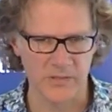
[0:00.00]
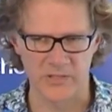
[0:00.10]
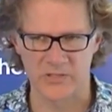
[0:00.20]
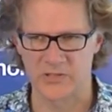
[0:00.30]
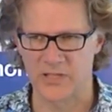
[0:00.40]

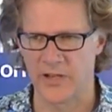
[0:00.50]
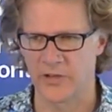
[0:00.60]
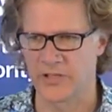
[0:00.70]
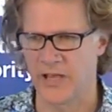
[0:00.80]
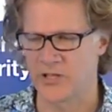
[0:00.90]
Just
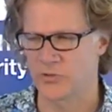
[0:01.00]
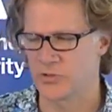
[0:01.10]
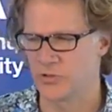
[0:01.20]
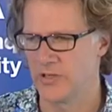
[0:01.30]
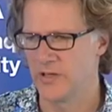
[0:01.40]
staying on Cashel
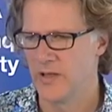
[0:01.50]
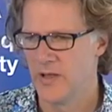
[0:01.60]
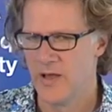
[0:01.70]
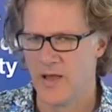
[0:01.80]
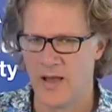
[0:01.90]
Street,
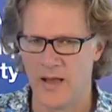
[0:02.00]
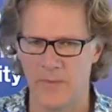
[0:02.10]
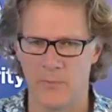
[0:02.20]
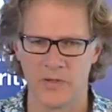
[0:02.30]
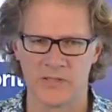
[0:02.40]

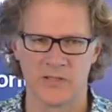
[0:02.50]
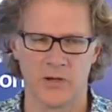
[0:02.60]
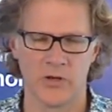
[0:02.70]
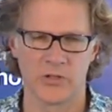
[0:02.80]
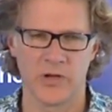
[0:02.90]
um, we're
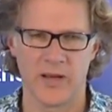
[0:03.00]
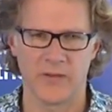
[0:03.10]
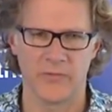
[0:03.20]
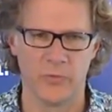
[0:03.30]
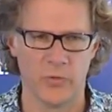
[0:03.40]
still on
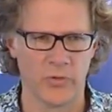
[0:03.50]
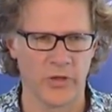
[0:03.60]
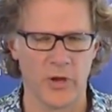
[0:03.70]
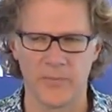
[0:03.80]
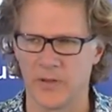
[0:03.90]
track for
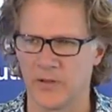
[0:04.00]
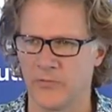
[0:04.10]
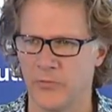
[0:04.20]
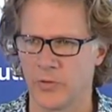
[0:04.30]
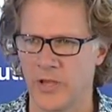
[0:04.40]
the
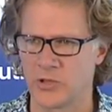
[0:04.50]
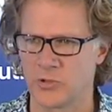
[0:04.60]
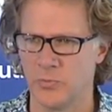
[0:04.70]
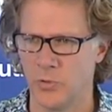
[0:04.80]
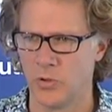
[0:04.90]
opening for
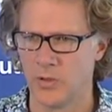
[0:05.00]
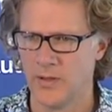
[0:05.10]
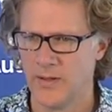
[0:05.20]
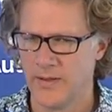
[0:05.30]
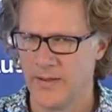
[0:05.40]
Cashel
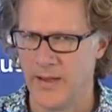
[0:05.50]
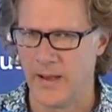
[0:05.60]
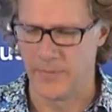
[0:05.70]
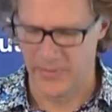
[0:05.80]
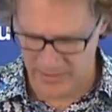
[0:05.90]
Mall
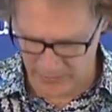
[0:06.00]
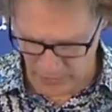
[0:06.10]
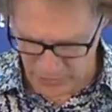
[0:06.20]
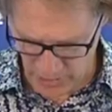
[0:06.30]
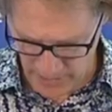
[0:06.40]
um, at the end of
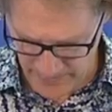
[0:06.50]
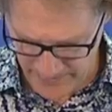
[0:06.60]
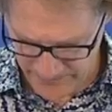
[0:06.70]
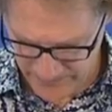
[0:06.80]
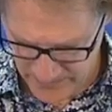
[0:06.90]

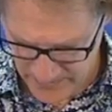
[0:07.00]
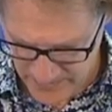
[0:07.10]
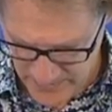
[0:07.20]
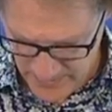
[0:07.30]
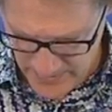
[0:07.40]
October.
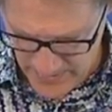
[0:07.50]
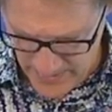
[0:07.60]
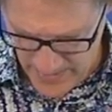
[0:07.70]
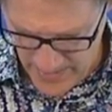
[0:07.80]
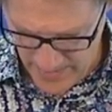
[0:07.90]

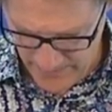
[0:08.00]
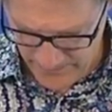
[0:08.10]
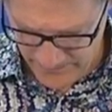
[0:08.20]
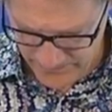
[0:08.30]
Um,